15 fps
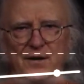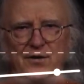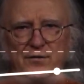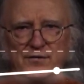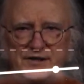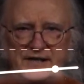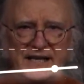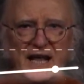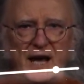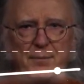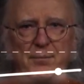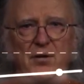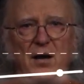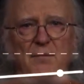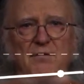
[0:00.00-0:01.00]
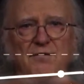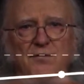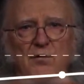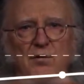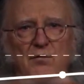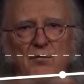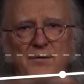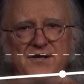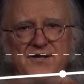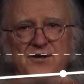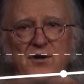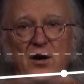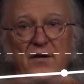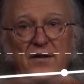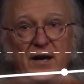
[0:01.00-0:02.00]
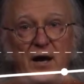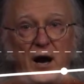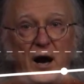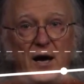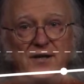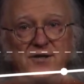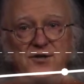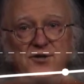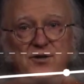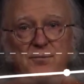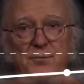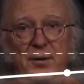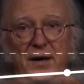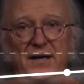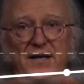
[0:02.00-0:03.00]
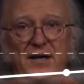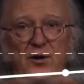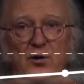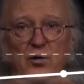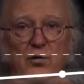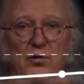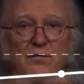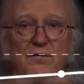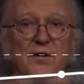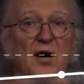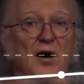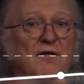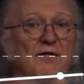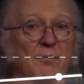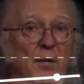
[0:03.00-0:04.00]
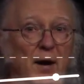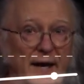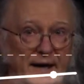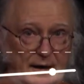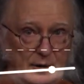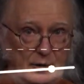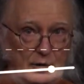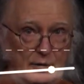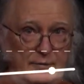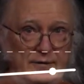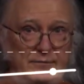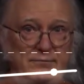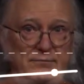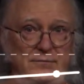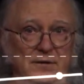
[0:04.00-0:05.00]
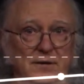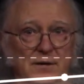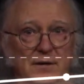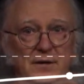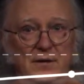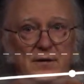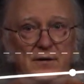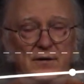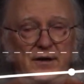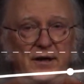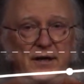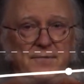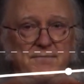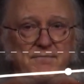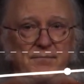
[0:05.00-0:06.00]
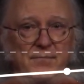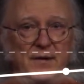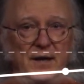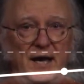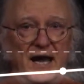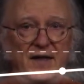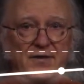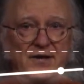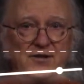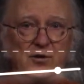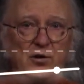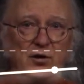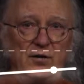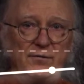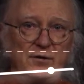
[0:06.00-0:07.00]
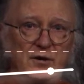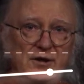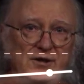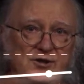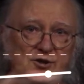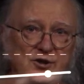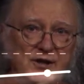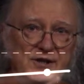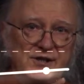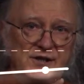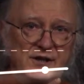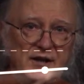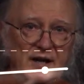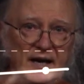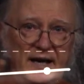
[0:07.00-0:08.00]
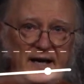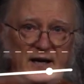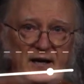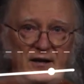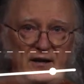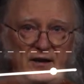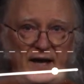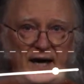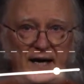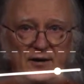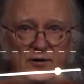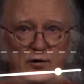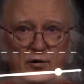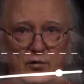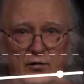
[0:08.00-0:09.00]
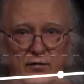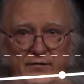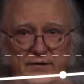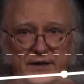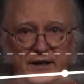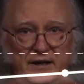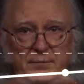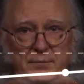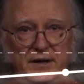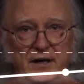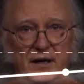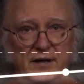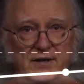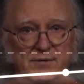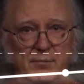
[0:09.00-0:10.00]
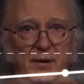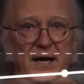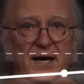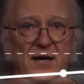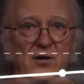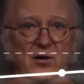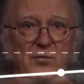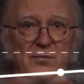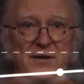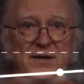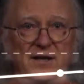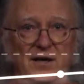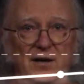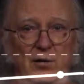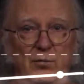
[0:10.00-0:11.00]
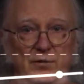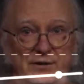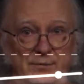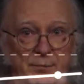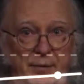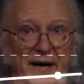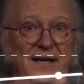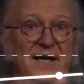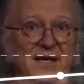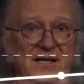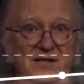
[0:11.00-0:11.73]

You've seen that plot before when we saw the oxygen binding curve of myoglobin, okay? And this curve looks just like that curve did because myoglobin was binding